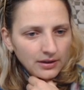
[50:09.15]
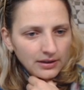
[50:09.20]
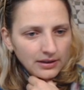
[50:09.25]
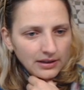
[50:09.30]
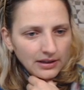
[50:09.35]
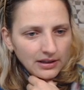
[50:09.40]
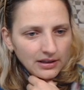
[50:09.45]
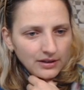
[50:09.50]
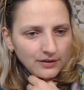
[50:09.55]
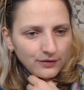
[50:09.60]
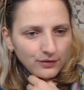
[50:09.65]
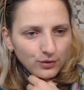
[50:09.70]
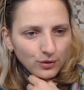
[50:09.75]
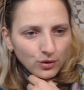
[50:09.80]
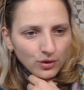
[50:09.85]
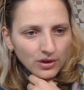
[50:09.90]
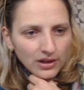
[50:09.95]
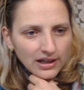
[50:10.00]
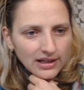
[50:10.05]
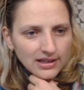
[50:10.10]
Knight
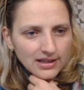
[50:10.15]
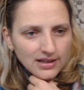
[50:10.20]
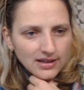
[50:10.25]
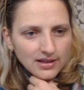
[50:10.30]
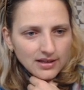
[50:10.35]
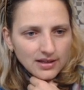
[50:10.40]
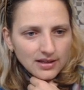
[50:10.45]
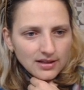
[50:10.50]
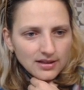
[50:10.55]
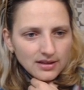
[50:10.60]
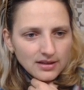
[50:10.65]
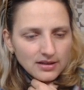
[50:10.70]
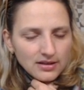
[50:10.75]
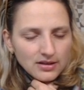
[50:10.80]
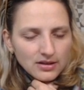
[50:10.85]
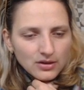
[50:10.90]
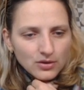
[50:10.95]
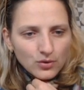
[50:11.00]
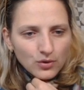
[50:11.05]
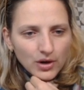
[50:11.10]
d4, knight 6 is
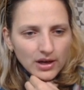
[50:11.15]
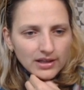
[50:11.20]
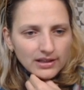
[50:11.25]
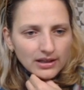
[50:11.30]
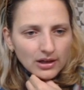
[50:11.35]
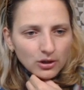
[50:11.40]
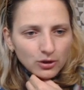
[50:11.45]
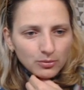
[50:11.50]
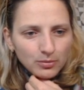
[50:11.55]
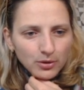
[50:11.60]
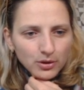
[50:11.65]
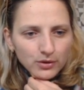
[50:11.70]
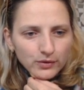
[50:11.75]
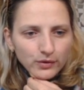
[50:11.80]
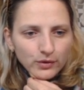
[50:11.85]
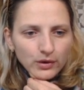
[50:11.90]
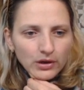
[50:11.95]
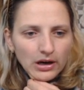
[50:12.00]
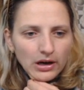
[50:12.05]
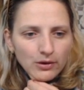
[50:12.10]
a great outpost
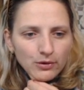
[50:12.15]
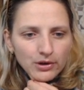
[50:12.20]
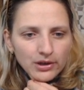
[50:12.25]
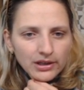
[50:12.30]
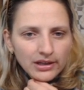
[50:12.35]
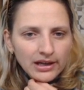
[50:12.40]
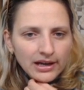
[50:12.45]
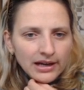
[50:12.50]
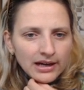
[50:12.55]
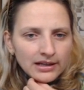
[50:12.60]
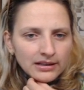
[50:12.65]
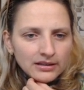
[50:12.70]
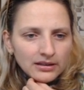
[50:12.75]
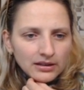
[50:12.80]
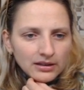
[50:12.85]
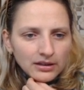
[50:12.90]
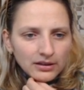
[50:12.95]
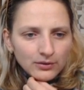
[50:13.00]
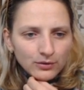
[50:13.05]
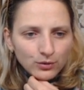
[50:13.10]
for our knight.
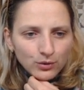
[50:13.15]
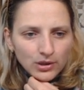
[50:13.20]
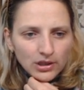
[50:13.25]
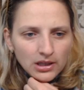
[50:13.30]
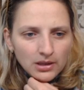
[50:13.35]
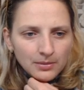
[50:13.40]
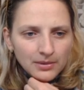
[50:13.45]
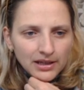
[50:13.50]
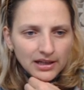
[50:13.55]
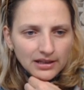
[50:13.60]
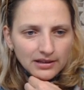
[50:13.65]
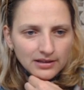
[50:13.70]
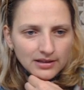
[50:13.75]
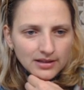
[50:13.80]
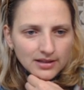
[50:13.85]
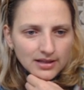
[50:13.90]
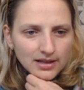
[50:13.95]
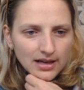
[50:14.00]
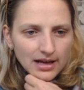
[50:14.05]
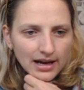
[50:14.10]
If we eliminate
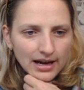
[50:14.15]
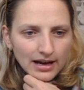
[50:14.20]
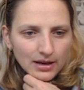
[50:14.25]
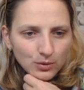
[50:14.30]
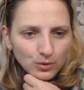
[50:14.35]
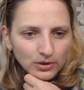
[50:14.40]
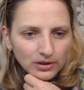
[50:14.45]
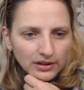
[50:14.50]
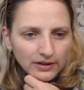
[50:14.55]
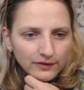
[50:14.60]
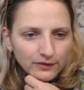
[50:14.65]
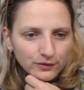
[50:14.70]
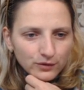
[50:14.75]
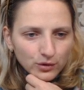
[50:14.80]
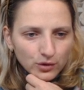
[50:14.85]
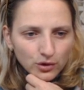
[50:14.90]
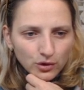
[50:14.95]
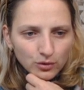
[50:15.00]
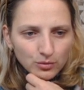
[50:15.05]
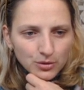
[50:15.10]
this guy with f4
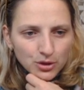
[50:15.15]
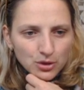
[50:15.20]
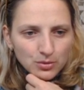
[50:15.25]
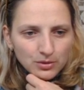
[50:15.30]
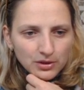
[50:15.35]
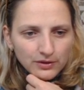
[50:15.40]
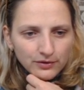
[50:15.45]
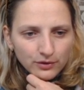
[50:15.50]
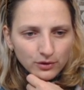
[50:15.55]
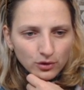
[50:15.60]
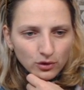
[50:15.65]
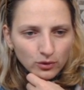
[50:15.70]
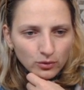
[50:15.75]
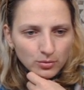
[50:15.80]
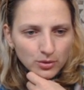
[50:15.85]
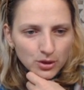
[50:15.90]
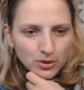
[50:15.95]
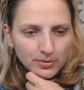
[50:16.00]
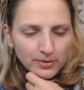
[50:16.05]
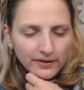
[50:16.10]
or bishop d4 or
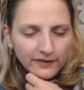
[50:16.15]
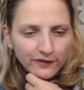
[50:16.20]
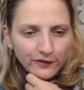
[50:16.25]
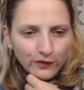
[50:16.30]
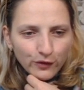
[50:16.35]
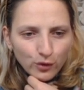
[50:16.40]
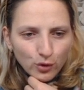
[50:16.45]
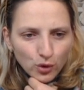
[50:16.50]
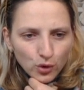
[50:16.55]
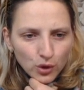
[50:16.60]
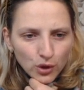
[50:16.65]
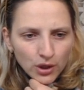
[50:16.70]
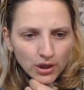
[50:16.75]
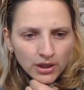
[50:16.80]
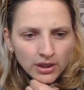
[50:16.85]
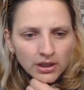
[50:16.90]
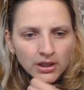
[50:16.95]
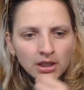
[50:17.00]
bishop f4.